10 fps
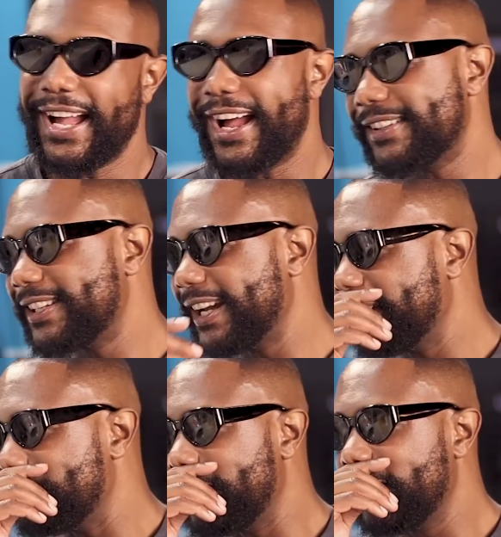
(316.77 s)
God dang
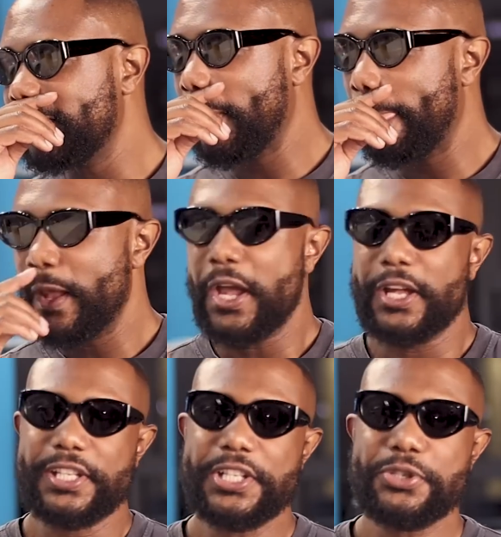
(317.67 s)
it. it, man.
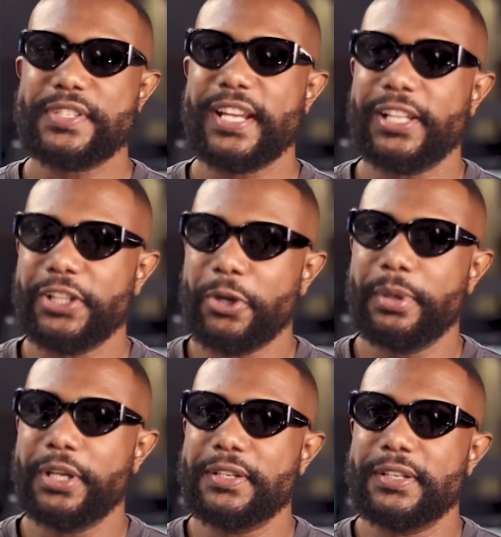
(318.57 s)
Didn't you say a little
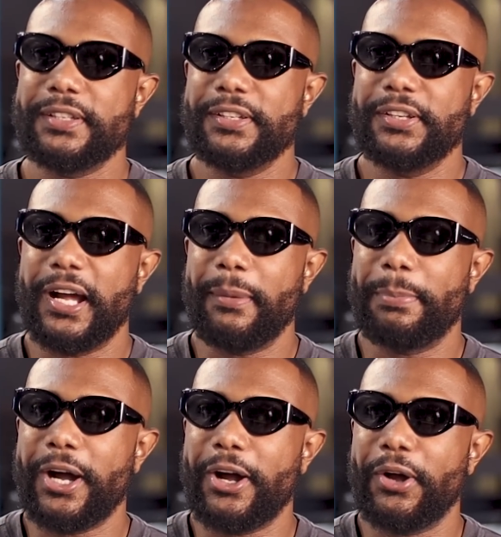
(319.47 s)
bit
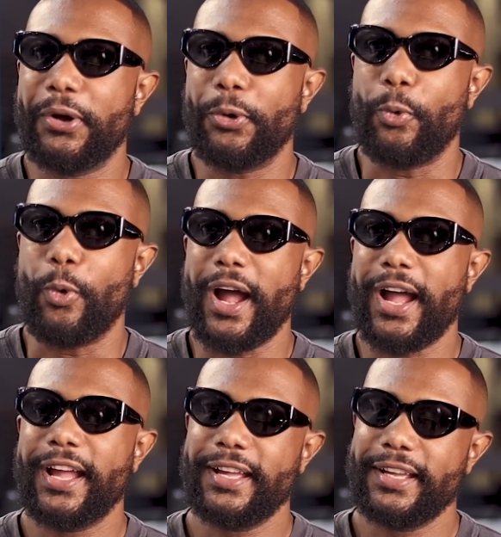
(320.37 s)
about
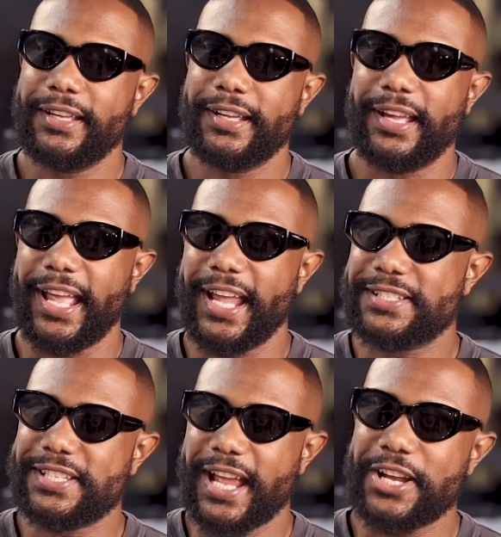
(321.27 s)
why
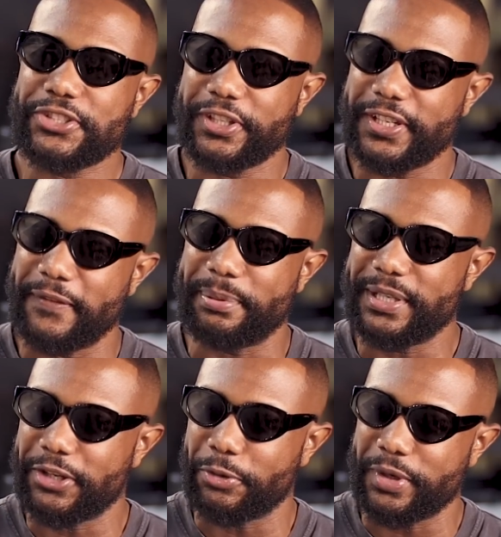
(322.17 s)
ATI shouldn't have
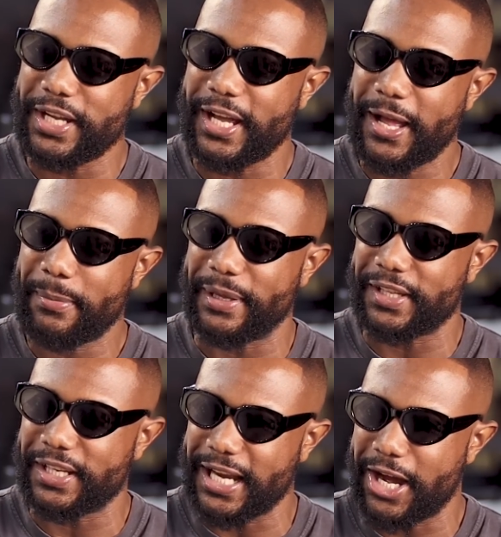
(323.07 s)
been in rehab and
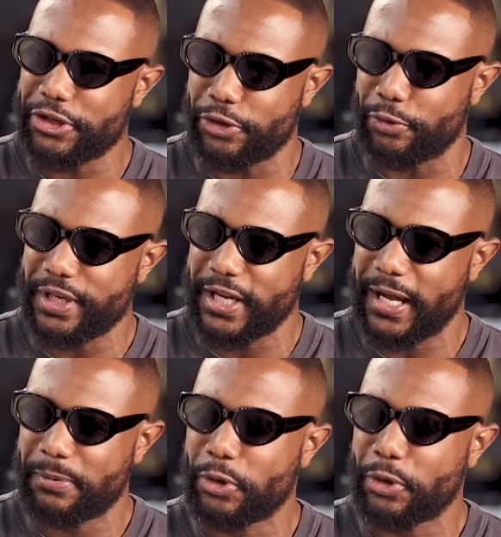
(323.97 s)
then now you're in rehab?